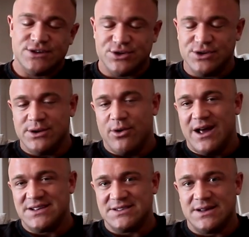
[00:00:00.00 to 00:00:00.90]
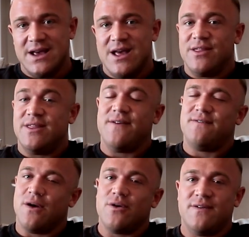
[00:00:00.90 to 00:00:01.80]
sushi rice. They're
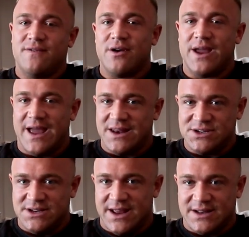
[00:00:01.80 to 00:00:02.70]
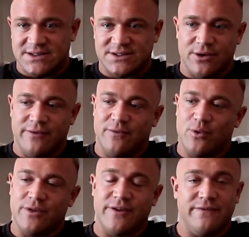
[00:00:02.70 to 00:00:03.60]
very, very energy dense. So
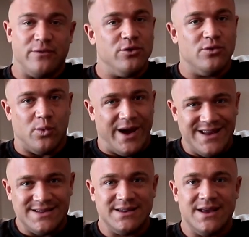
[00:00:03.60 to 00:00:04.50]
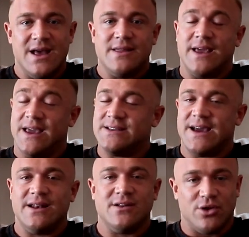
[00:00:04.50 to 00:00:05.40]
for the food weight, they
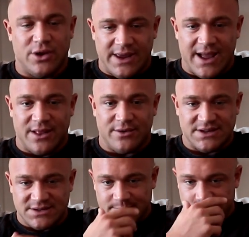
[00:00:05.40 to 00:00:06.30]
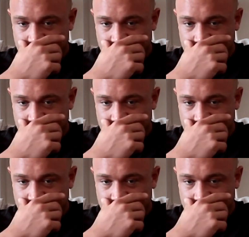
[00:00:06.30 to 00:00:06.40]
contain a lot of calories.